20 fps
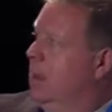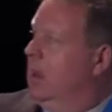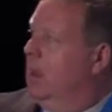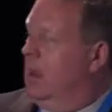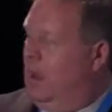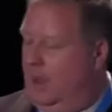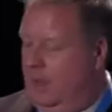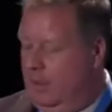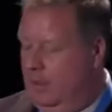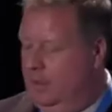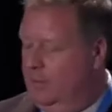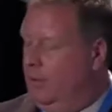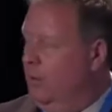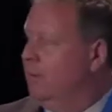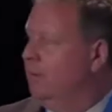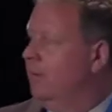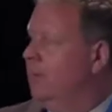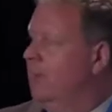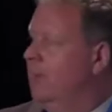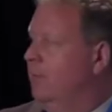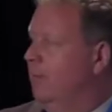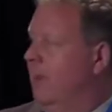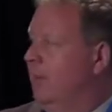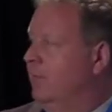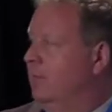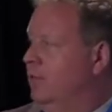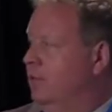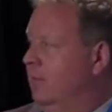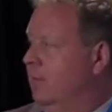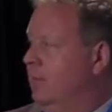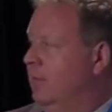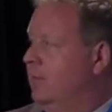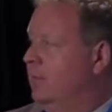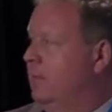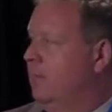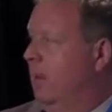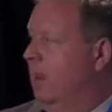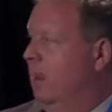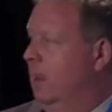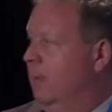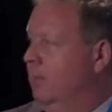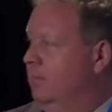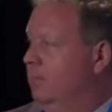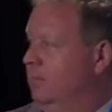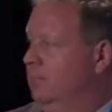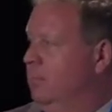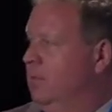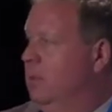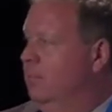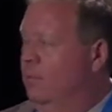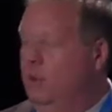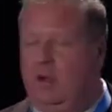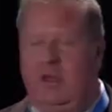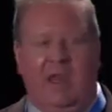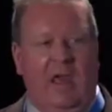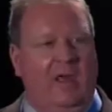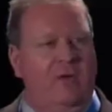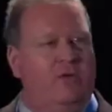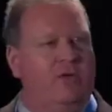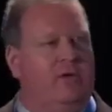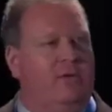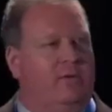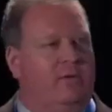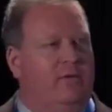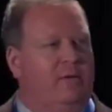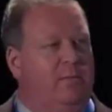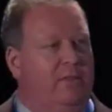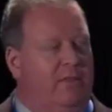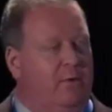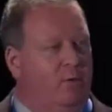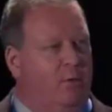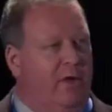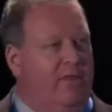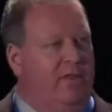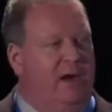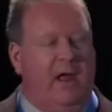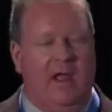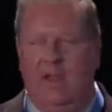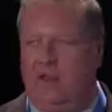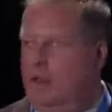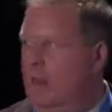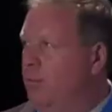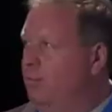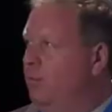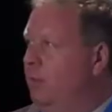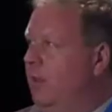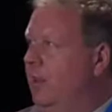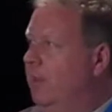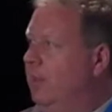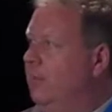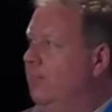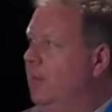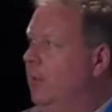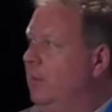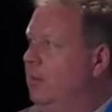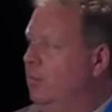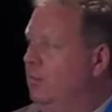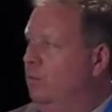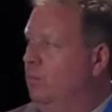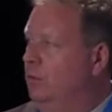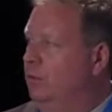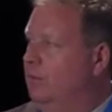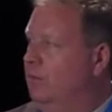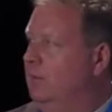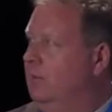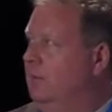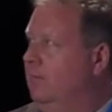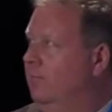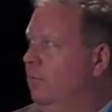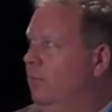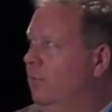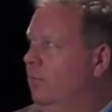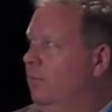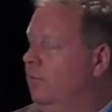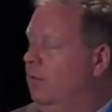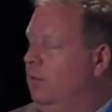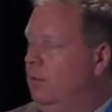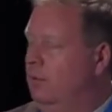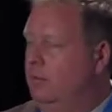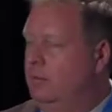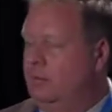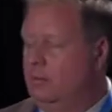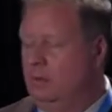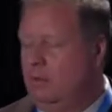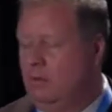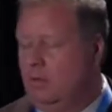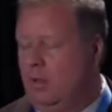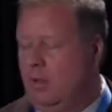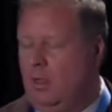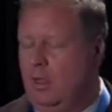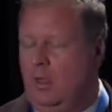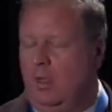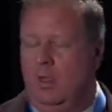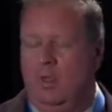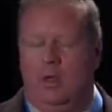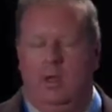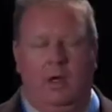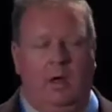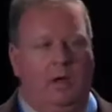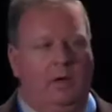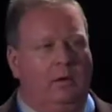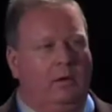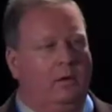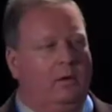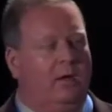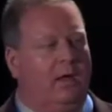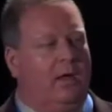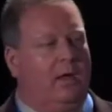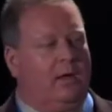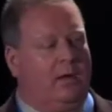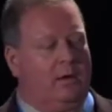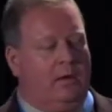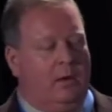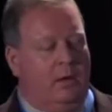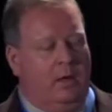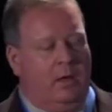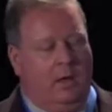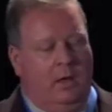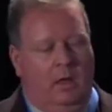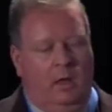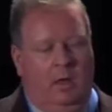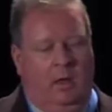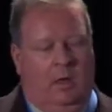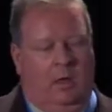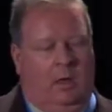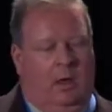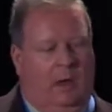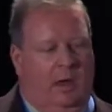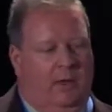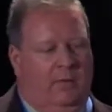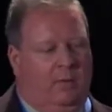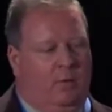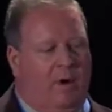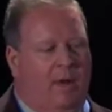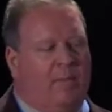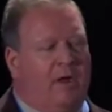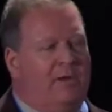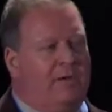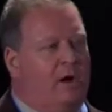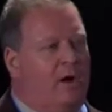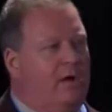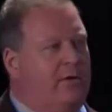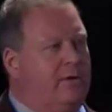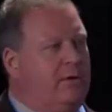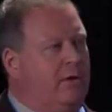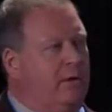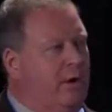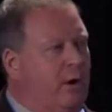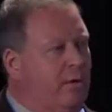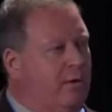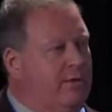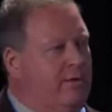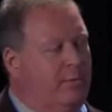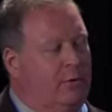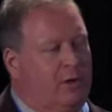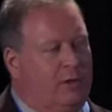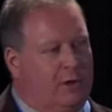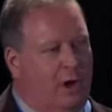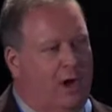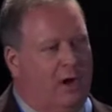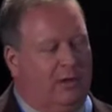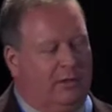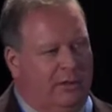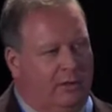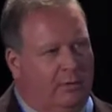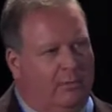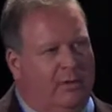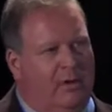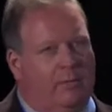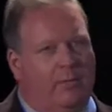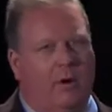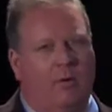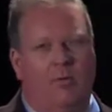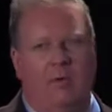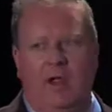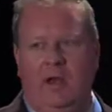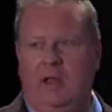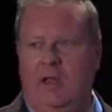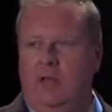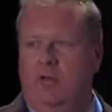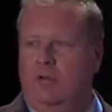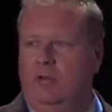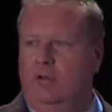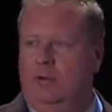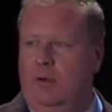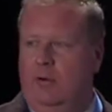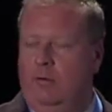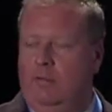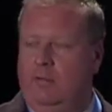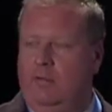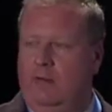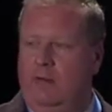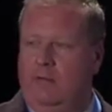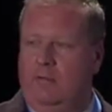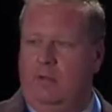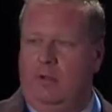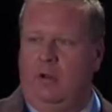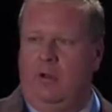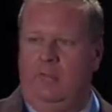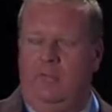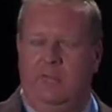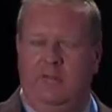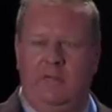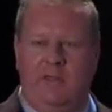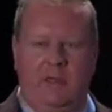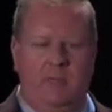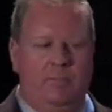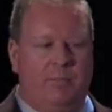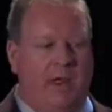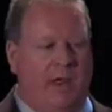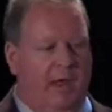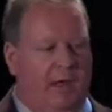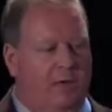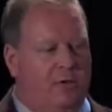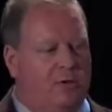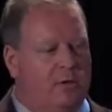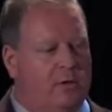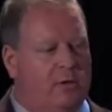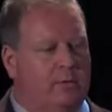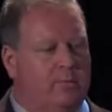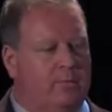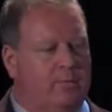Those are key messages. Communication is going to be the one that I end up with, but we'll just leave those for you to look at. The way my talk's going to go is I'm going to talk a little bit about radiation dose, get us all on the same page,